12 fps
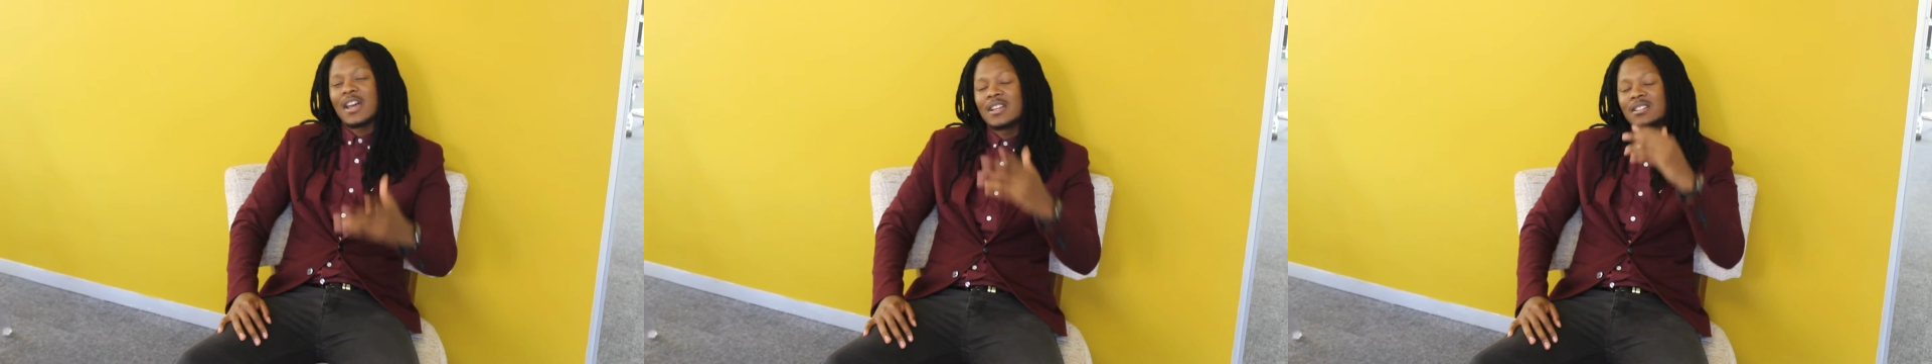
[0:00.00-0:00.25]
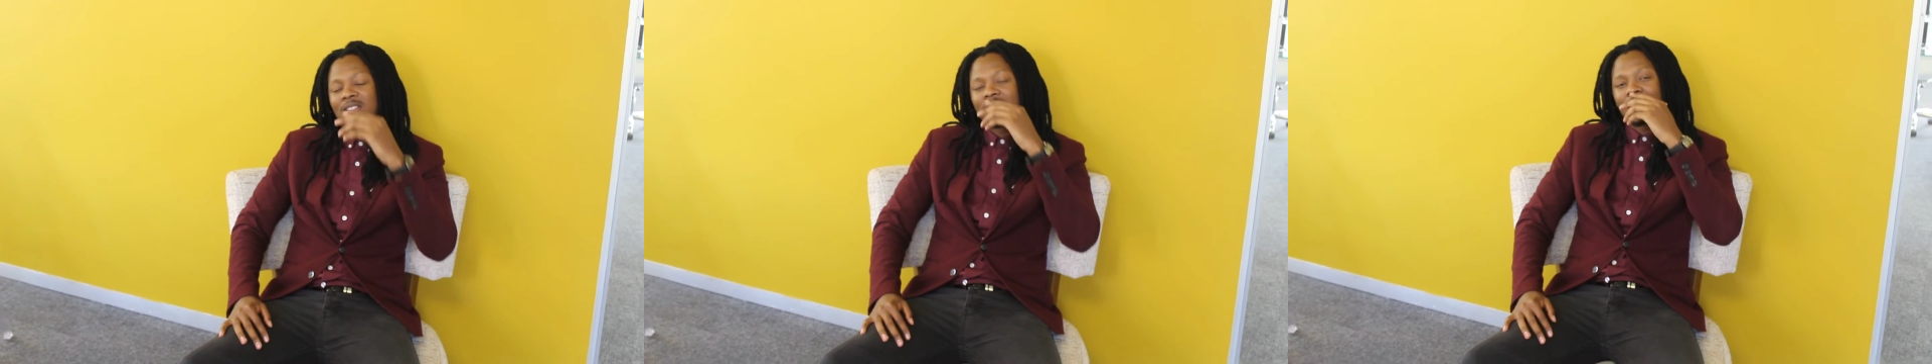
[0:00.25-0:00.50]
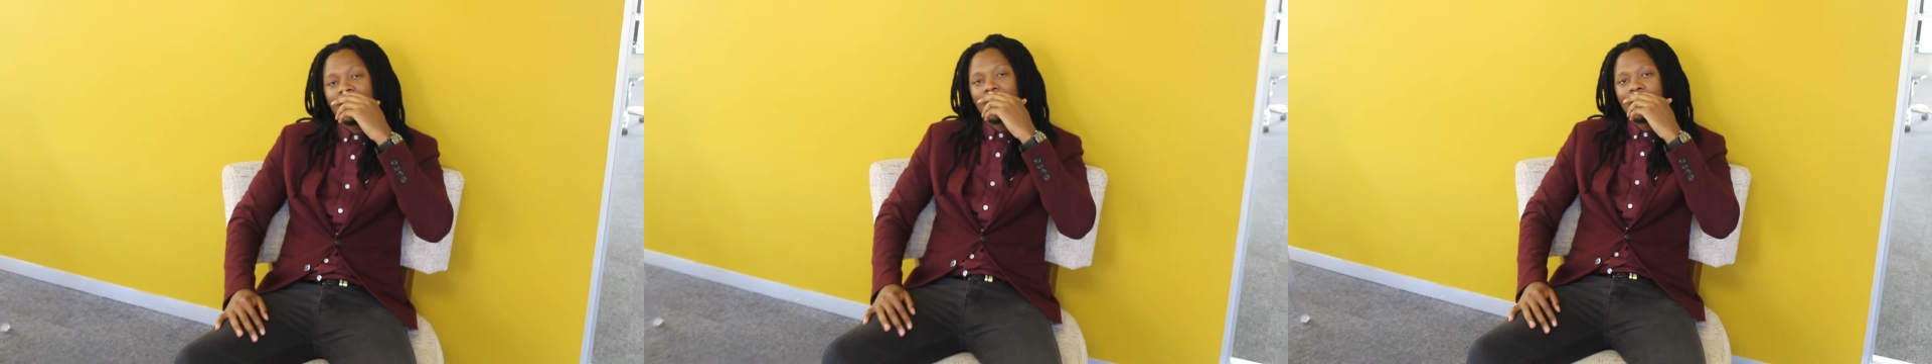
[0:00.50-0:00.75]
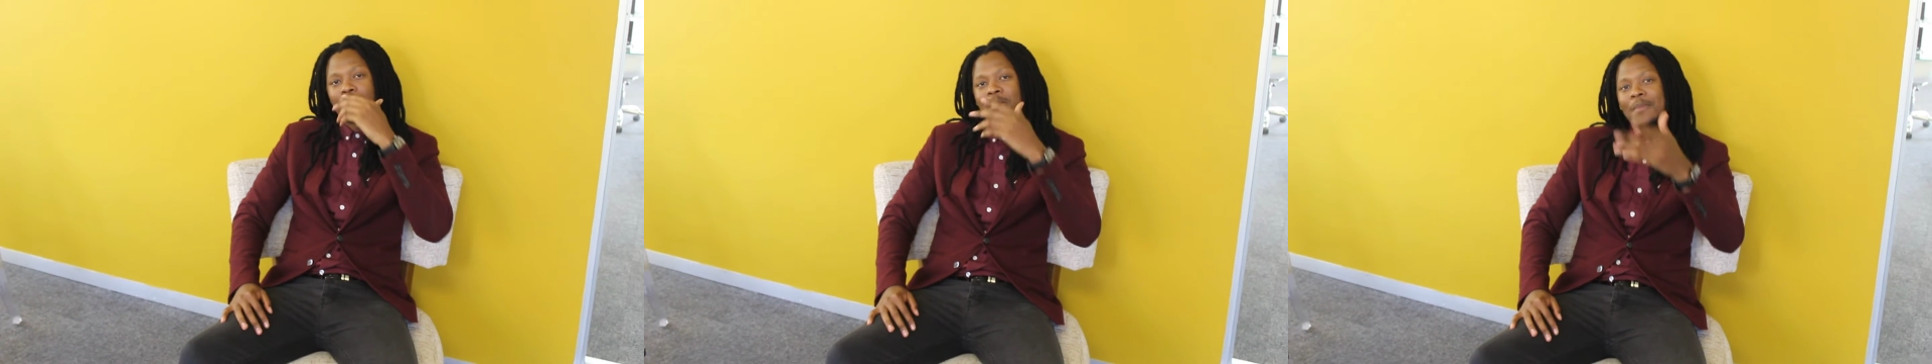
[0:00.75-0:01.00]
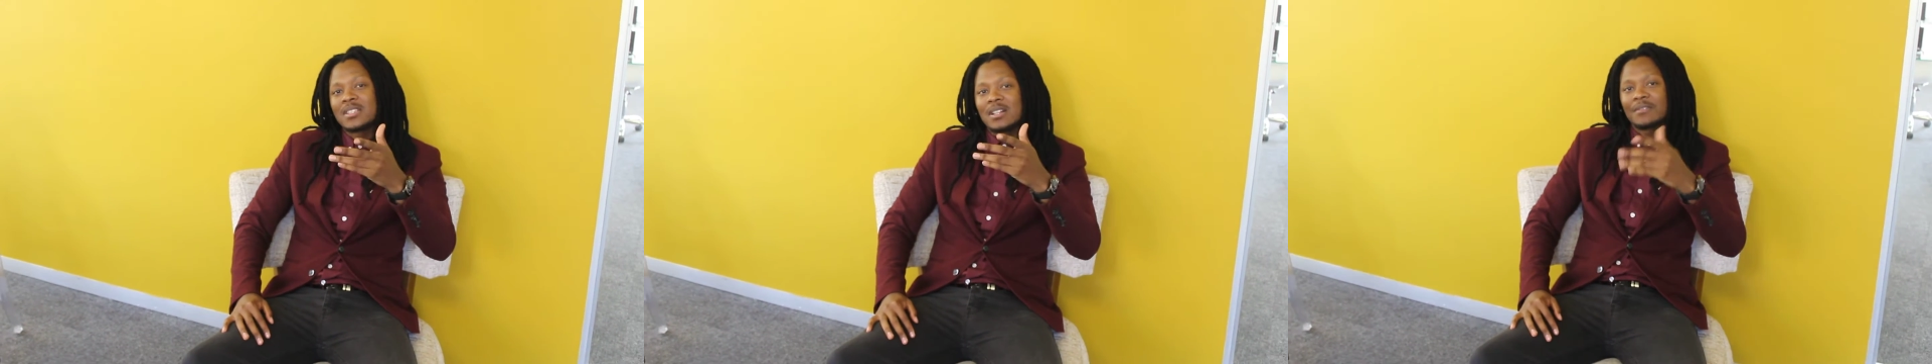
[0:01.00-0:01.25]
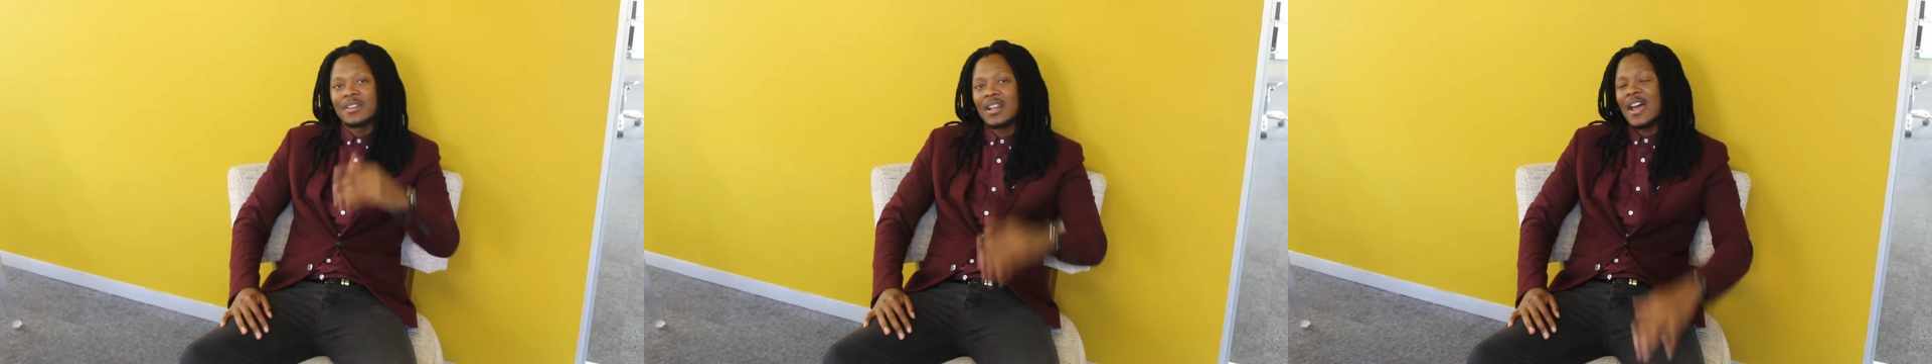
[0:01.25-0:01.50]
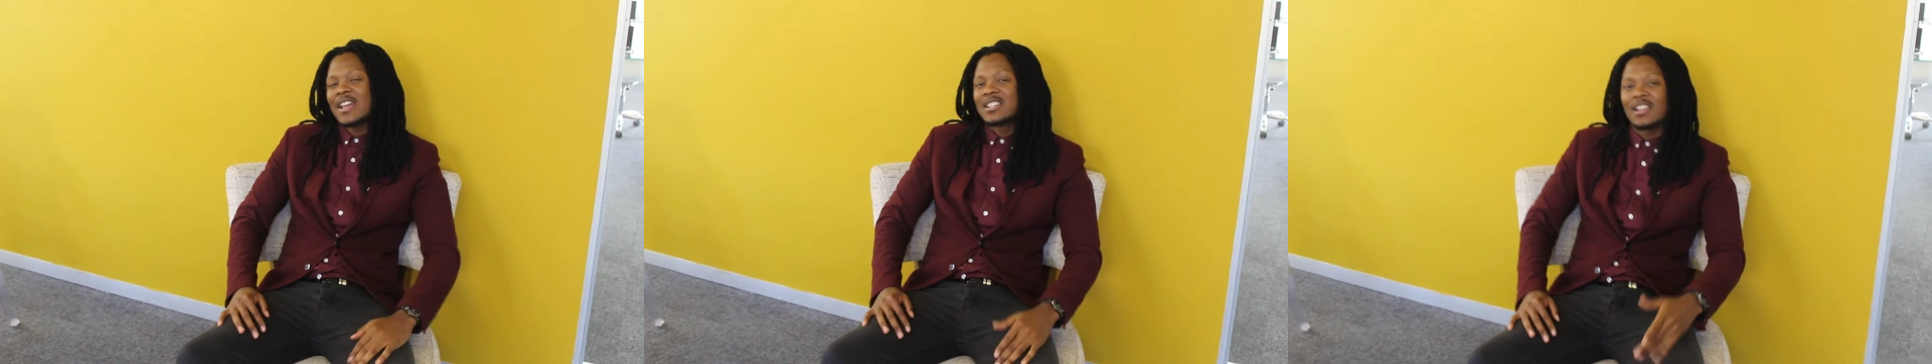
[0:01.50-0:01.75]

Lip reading: titled Me, Myself, and I.